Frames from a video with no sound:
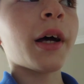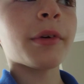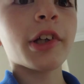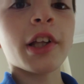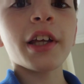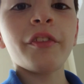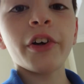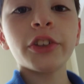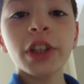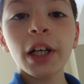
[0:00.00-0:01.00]
I'm gonna
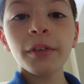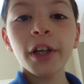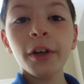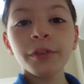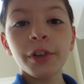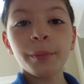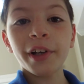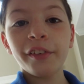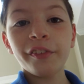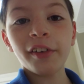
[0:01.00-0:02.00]
give a shout out to
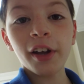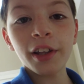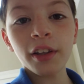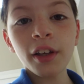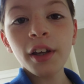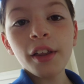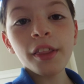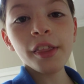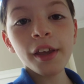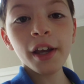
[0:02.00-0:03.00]
my friend
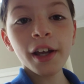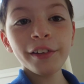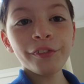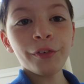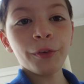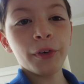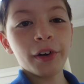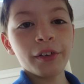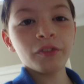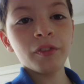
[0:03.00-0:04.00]
Ziad
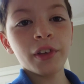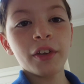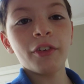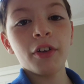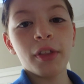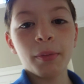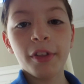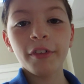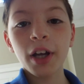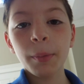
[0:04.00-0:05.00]
for either
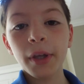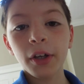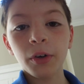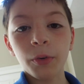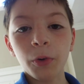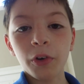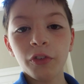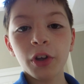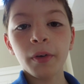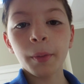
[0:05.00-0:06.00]
subscribing
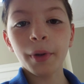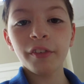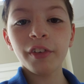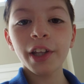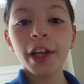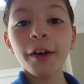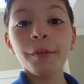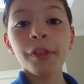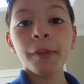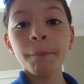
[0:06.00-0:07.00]
or viewing my
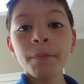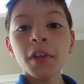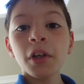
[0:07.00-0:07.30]
videos.